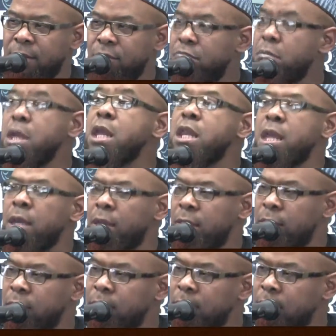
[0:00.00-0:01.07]
Many.
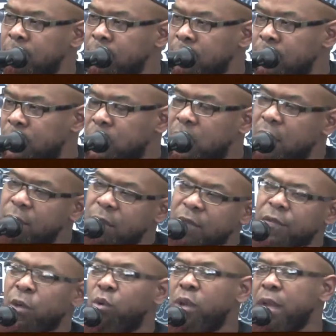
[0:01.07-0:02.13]
Some
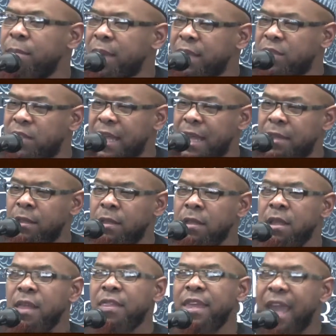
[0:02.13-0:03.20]
of the ulama said
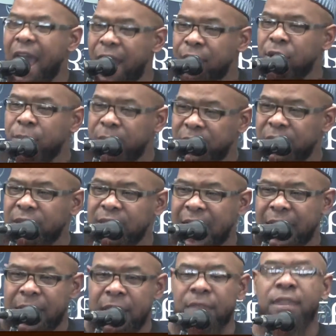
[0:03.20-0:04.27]
the Arab in this
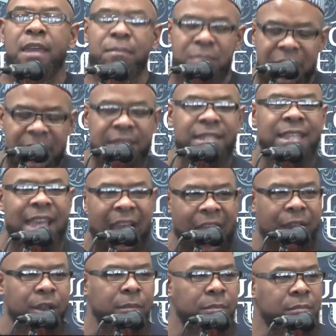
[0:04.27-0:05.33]
hadith, it means the
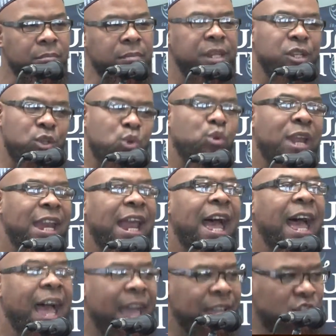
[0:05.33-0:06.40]
Arab, min dun al
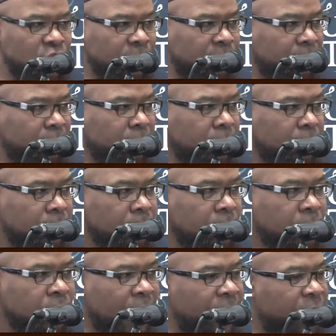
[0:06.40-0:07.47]
ajin
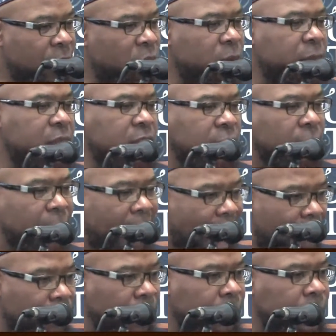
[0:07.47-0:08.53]
that there will be some
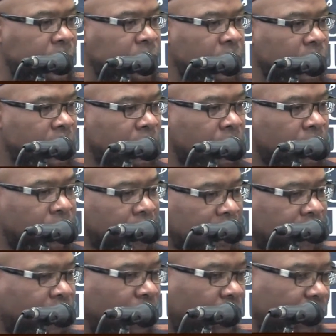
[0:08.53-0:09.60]
Arabs,
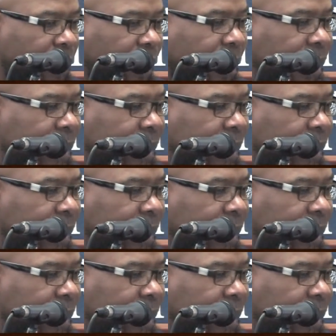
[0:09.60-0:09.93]
people who their